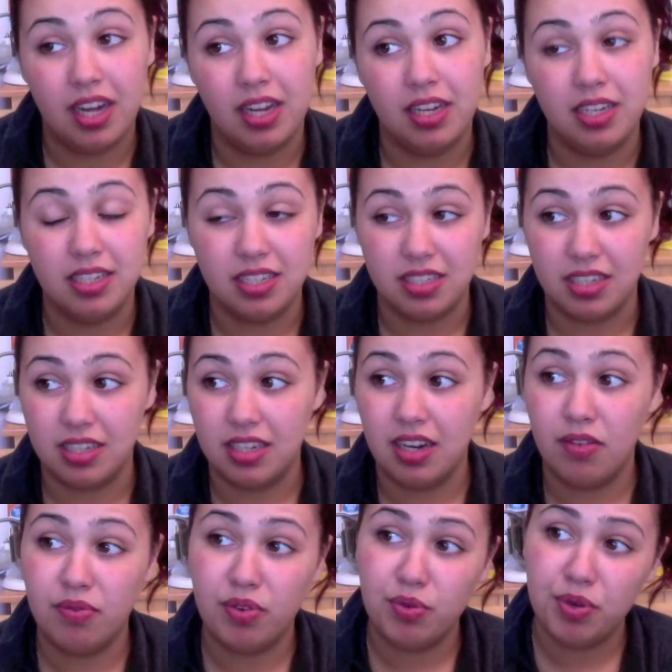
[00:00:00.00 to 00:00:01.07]
I need to send it
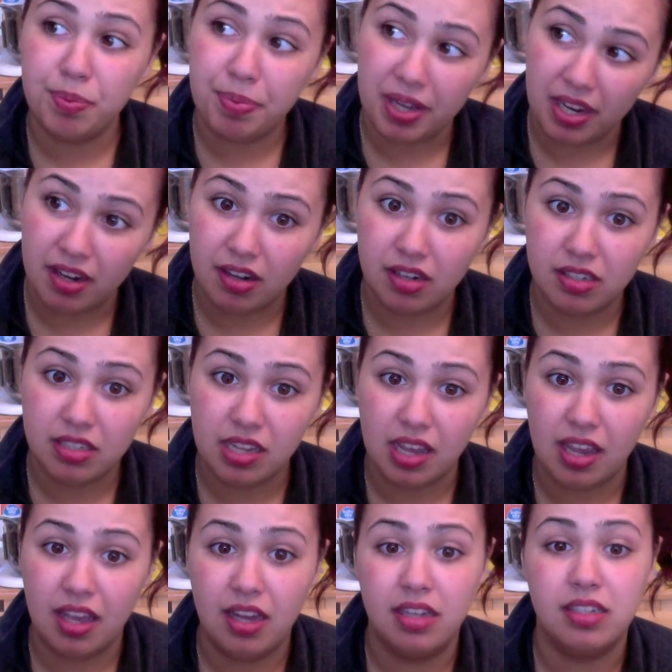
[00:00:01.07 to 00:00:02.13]
up for repairs
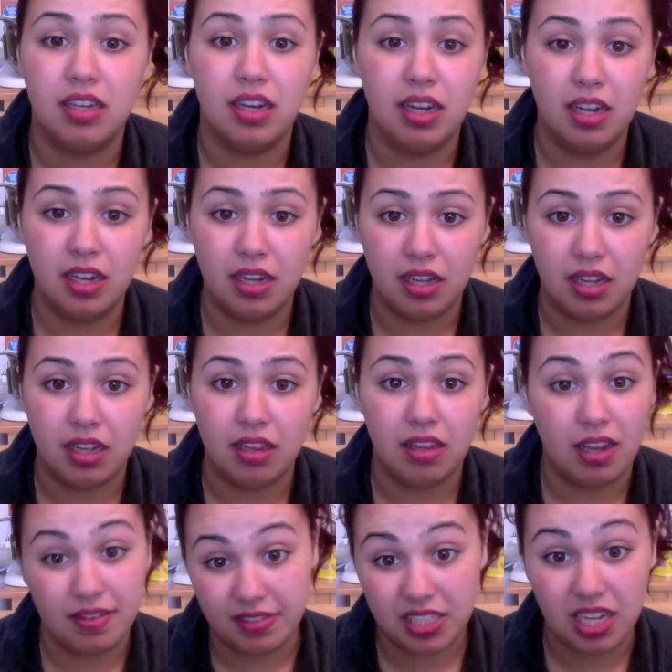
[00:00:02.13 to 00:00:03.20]
and uh,
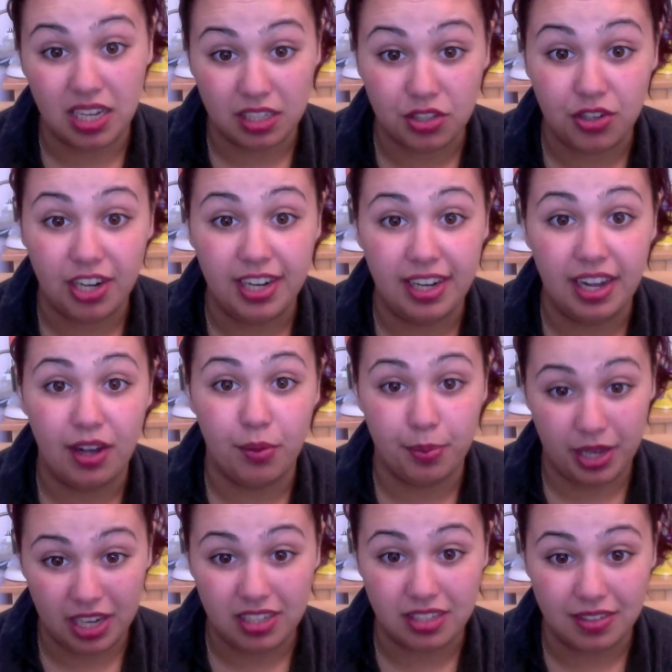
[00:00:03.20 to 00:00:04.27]
life sucks right now
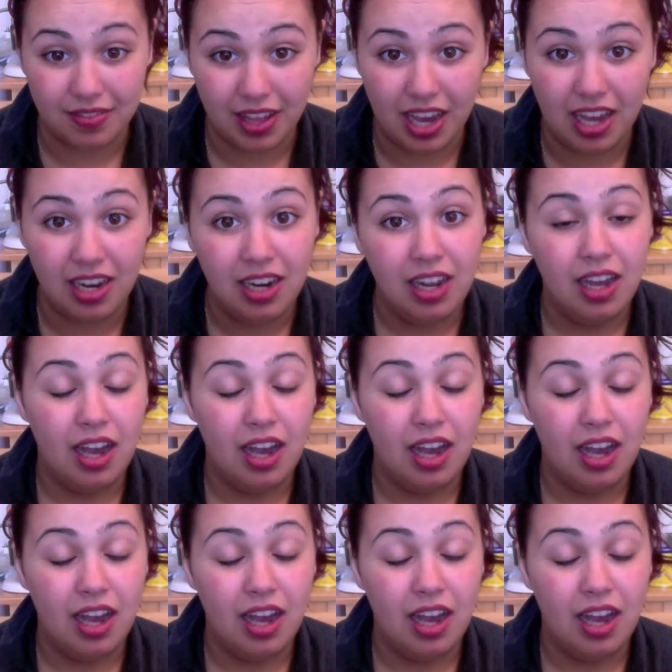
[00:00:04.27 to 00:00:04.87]
because of that.